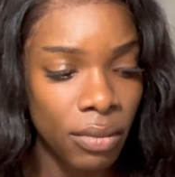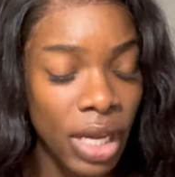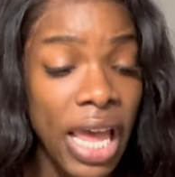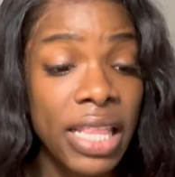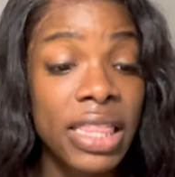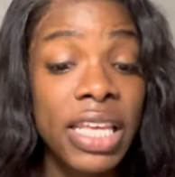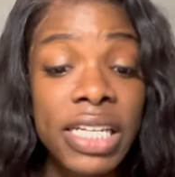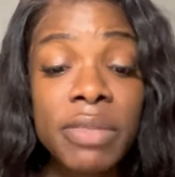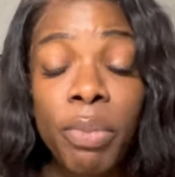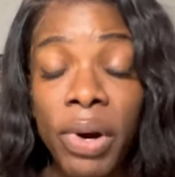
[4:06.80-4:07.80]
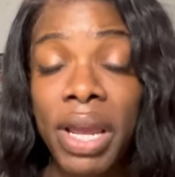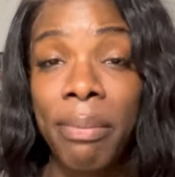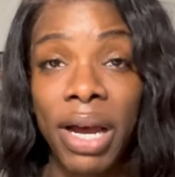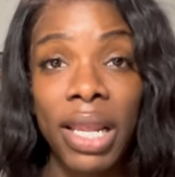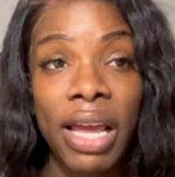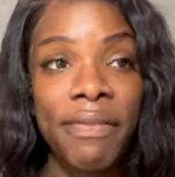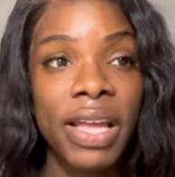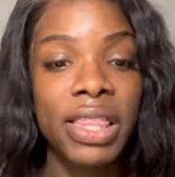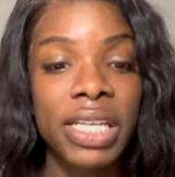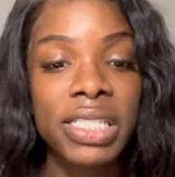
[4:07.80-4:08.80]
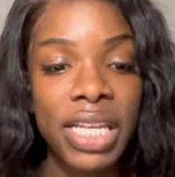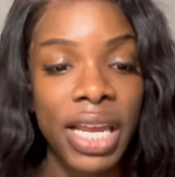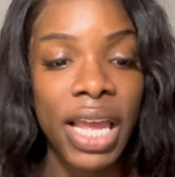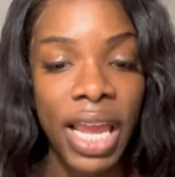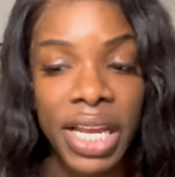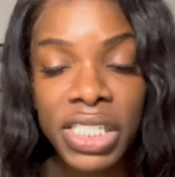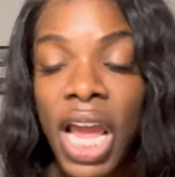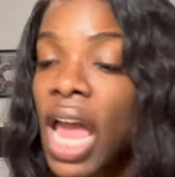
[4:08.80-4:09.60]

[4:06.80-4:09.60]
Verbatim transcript: at this point in my life, at this day and age,